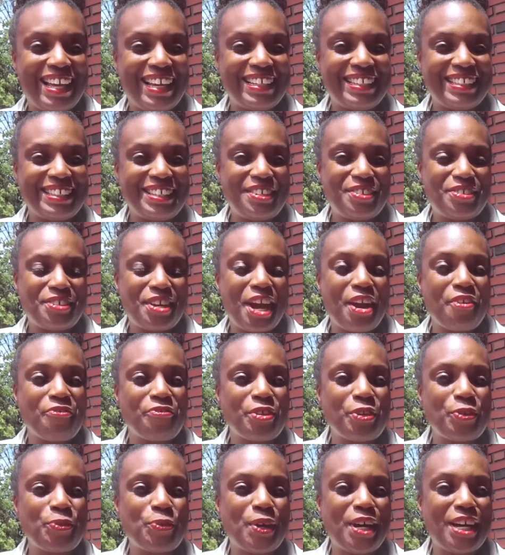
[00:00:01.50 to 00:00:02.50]
Hello
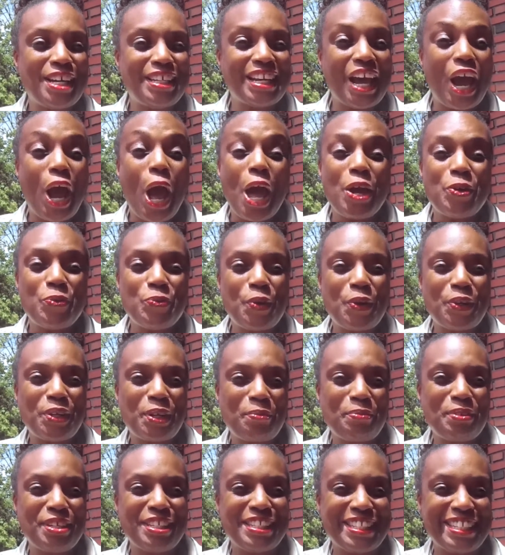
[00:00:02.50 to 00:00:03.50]
everyone and
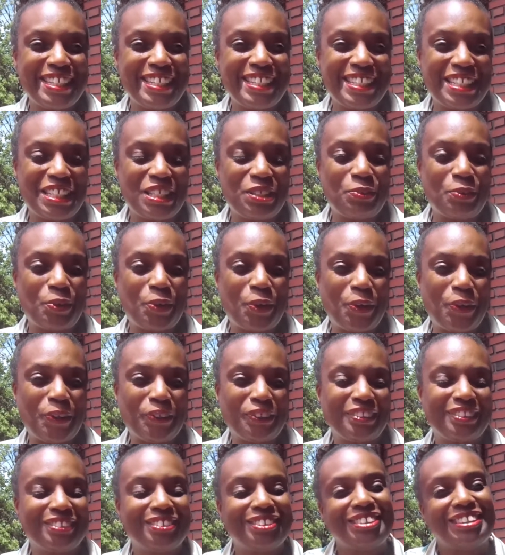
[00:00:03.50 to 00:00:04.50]
welcome to Ciecie's World.
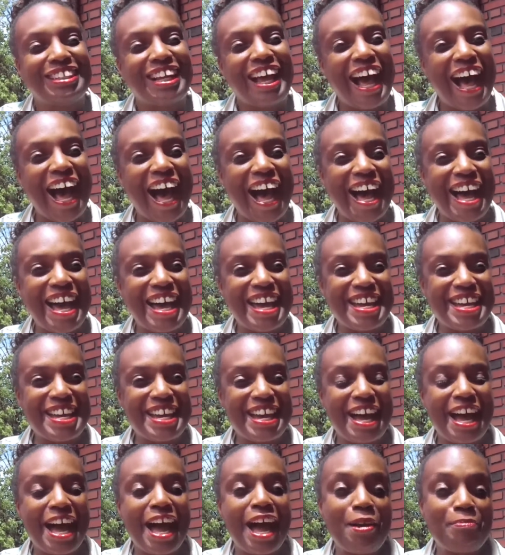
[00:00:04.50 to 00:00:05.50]
Hi,
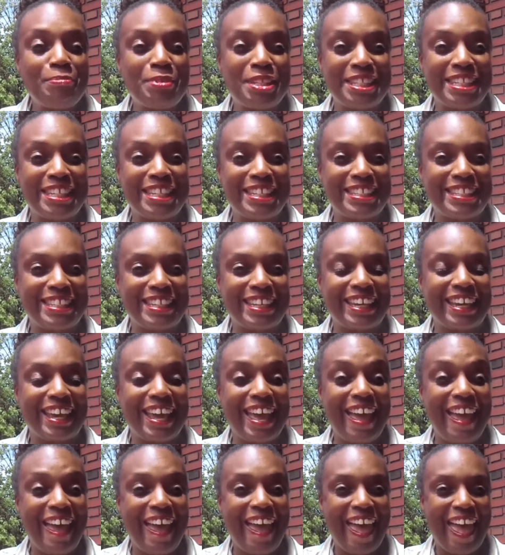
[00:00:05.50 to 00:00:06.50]
I'm Ciecie
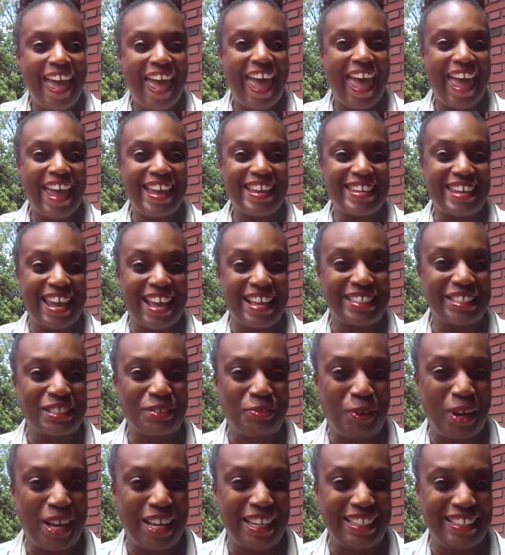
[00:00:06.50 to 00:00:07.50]
and
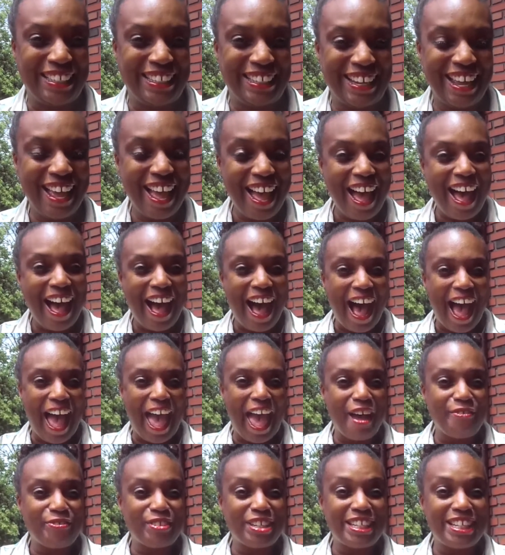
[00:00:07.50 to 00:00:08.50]
guess what? I
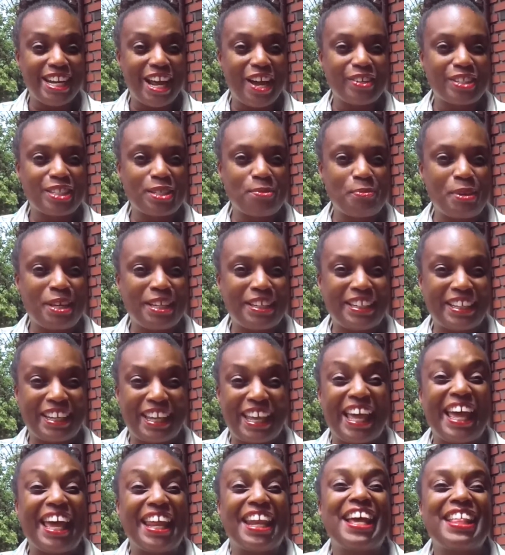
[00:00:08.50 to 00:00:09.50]
have an announcement
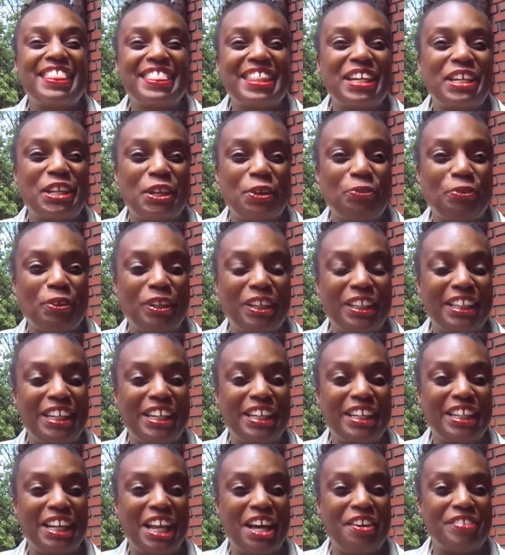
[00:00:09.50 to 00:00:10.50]
and I think you're really
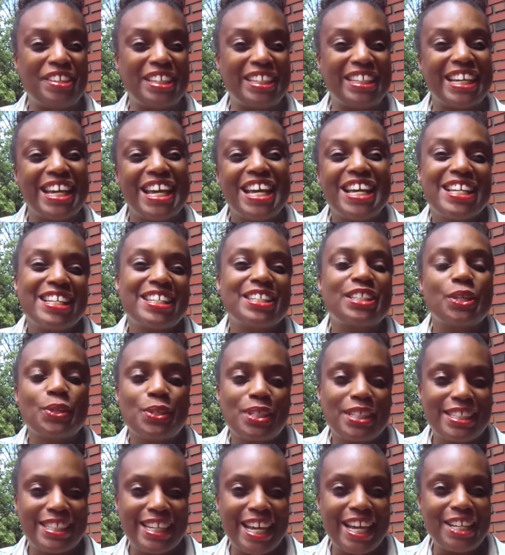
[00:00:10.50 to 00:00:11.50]
going to love it. So
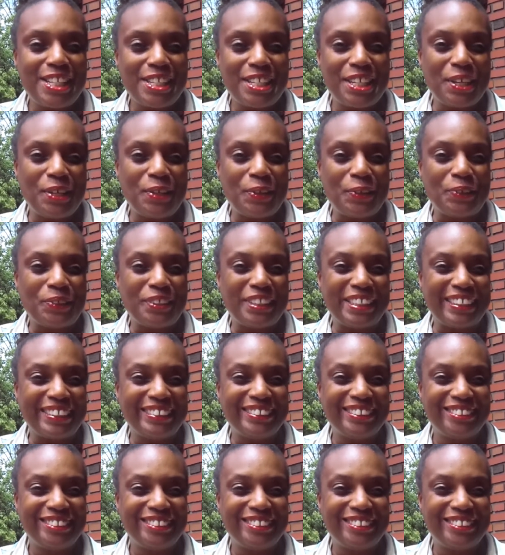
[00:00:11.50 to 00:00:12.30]
stay tuned.